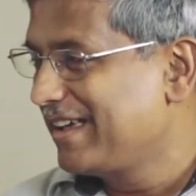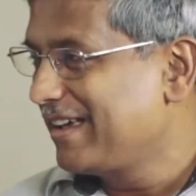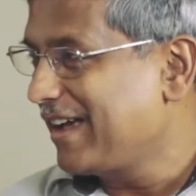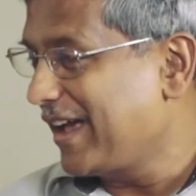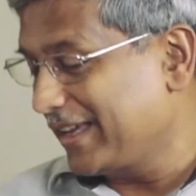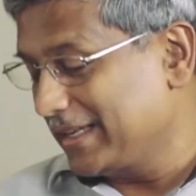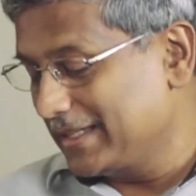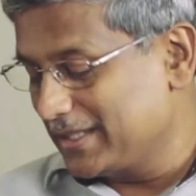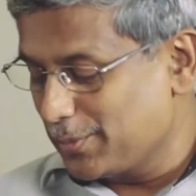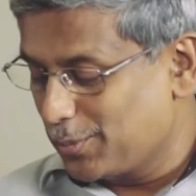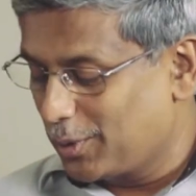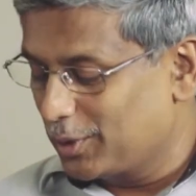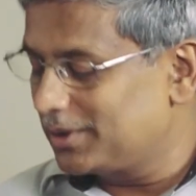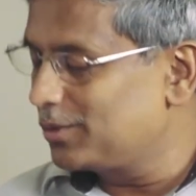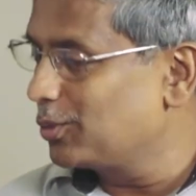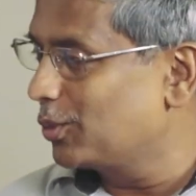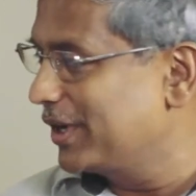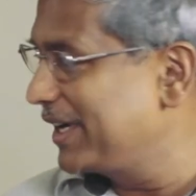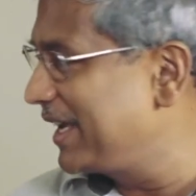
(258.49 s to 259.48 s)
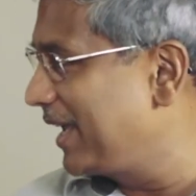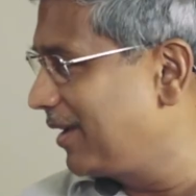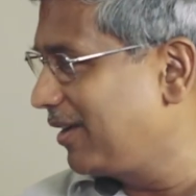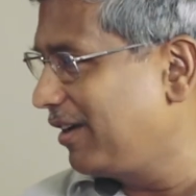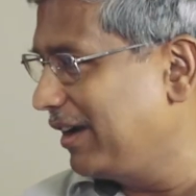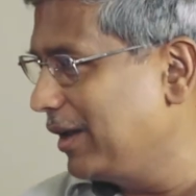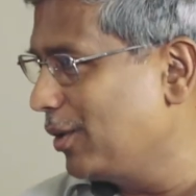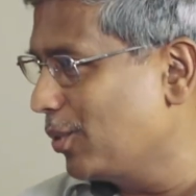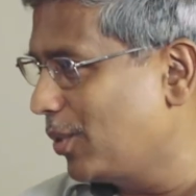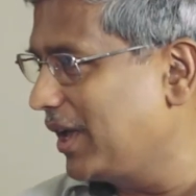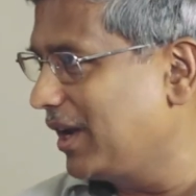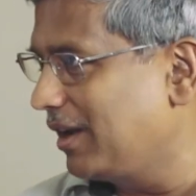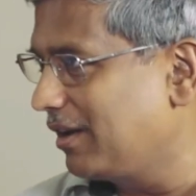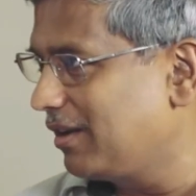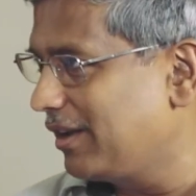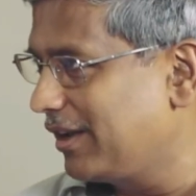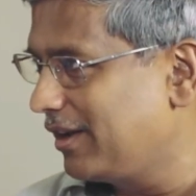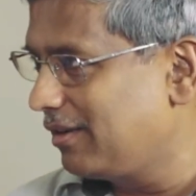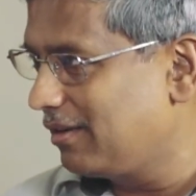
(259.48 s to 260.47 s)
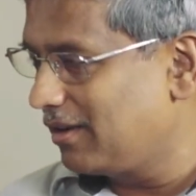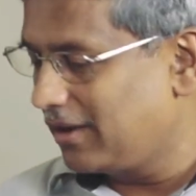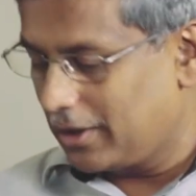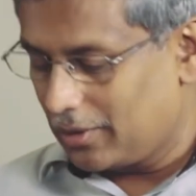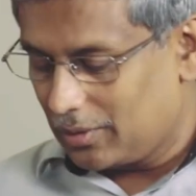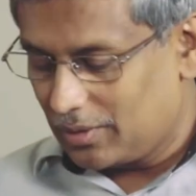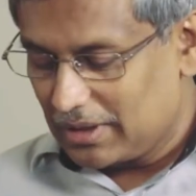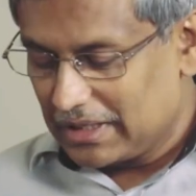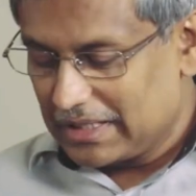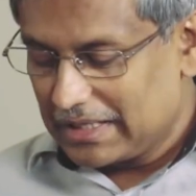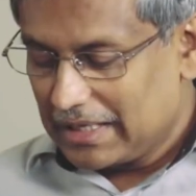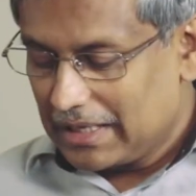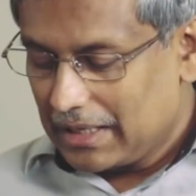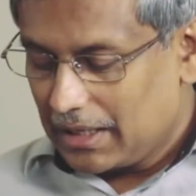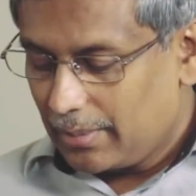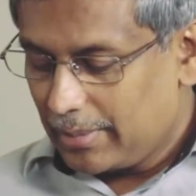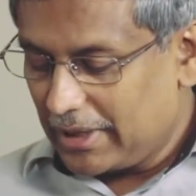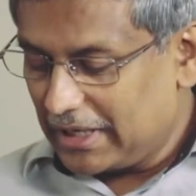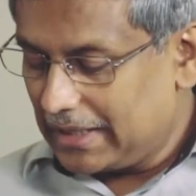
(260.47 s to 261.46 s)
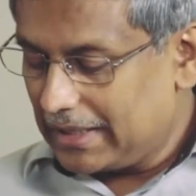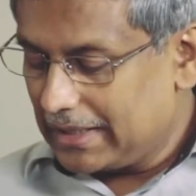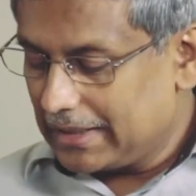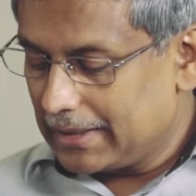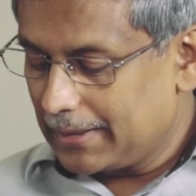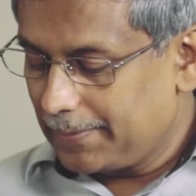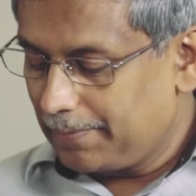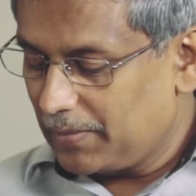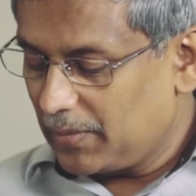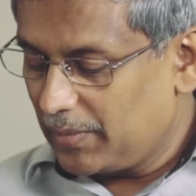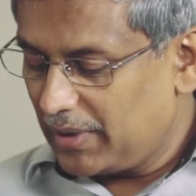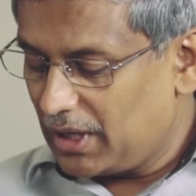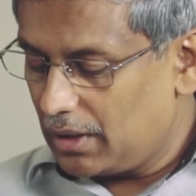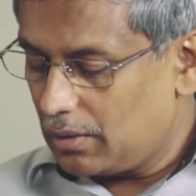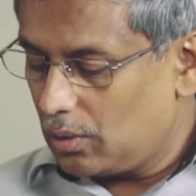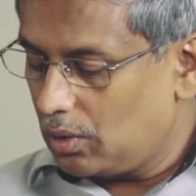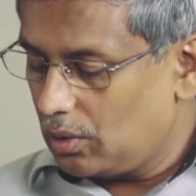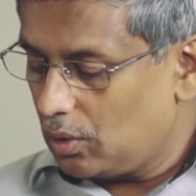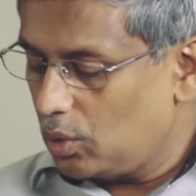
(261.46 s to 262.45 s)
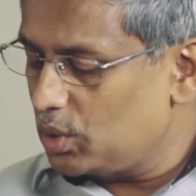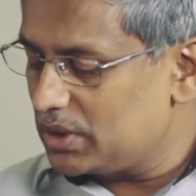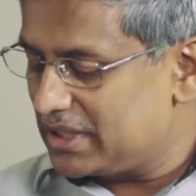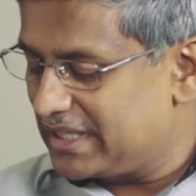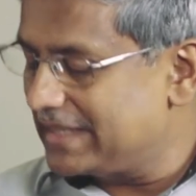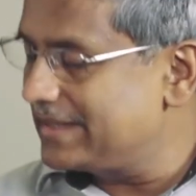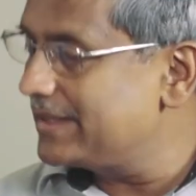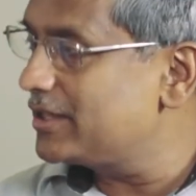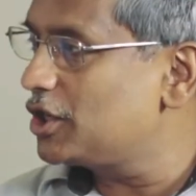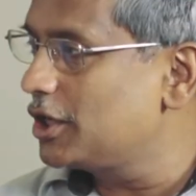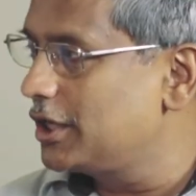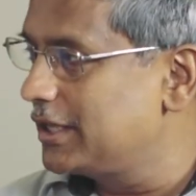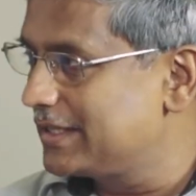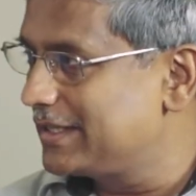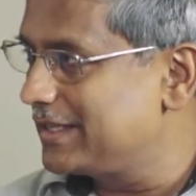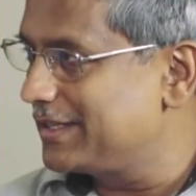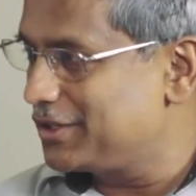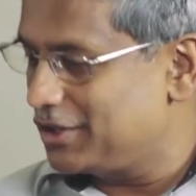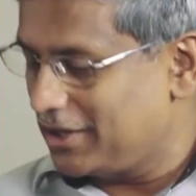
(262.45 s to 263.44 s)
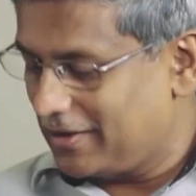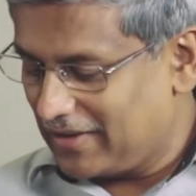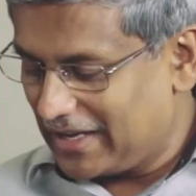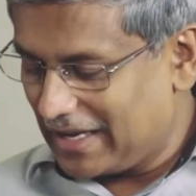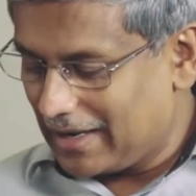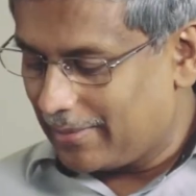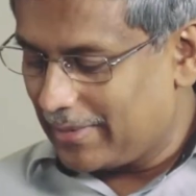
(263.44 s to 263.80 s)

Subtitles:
I can see both working really well in But whose decision is this, JV?